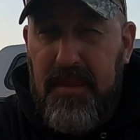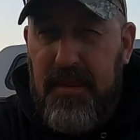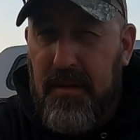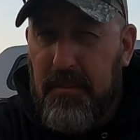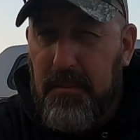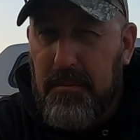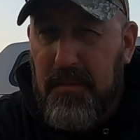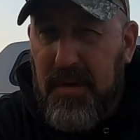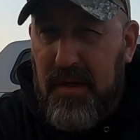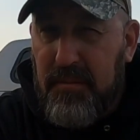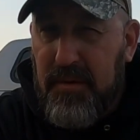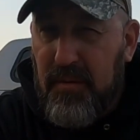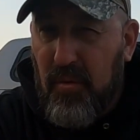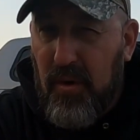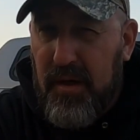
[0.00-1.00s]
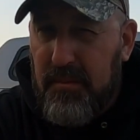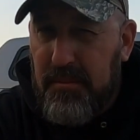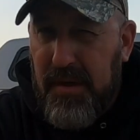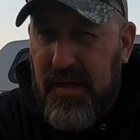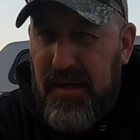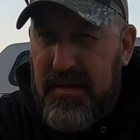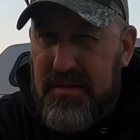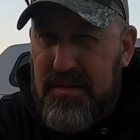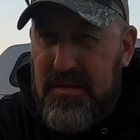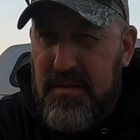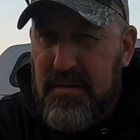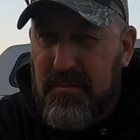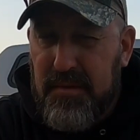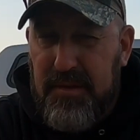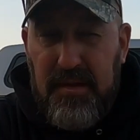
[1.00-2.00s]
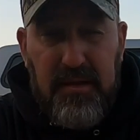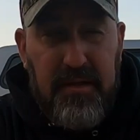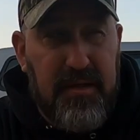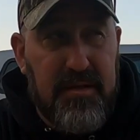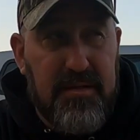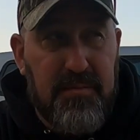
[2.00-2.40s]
there may be white bass, but the lake